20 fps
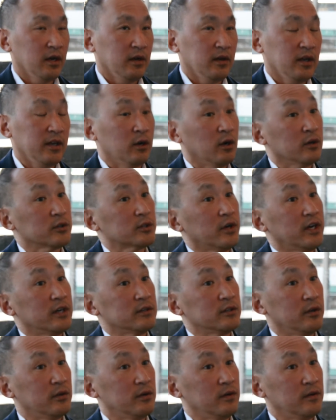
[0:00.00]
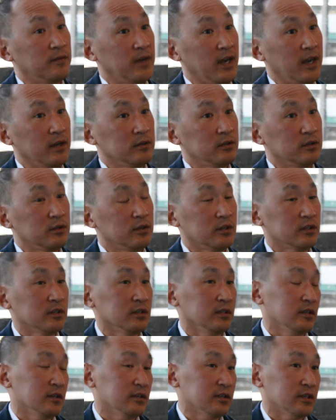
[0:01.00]
It also has other advantages,
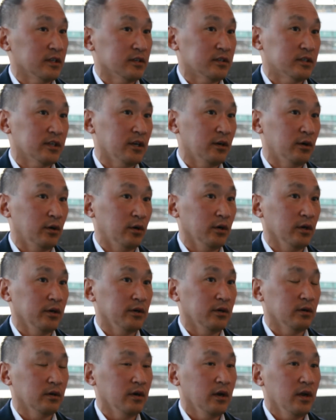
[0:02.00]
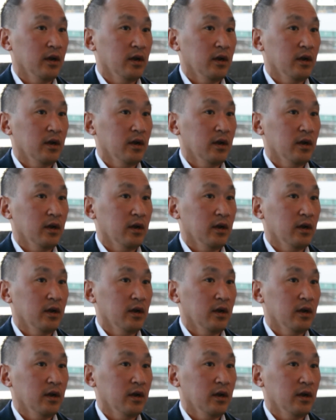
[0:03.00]
and as I said earlier,